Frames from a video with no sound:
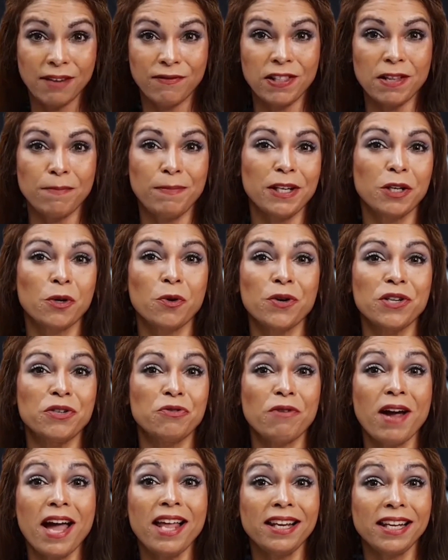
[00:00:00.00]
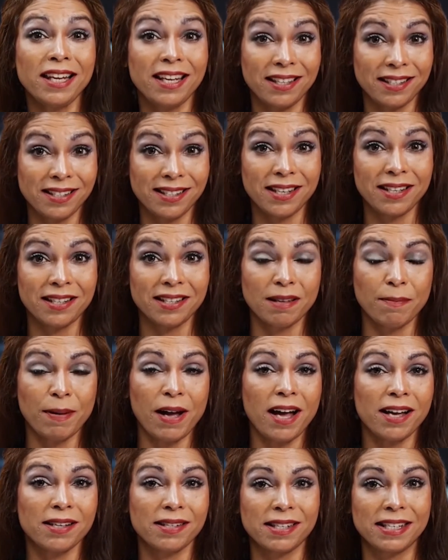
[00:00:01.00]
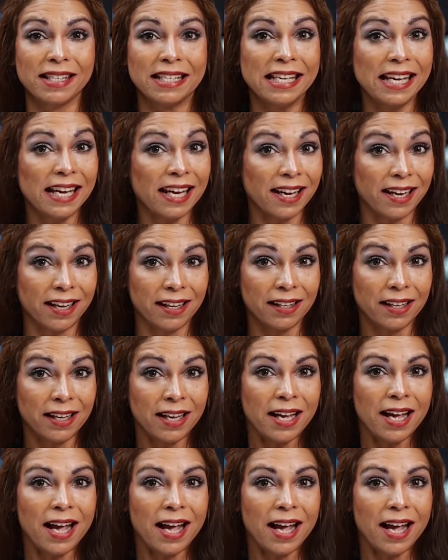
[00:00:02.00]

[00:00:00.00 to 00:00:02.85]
given the Bitcoin rally since the past year.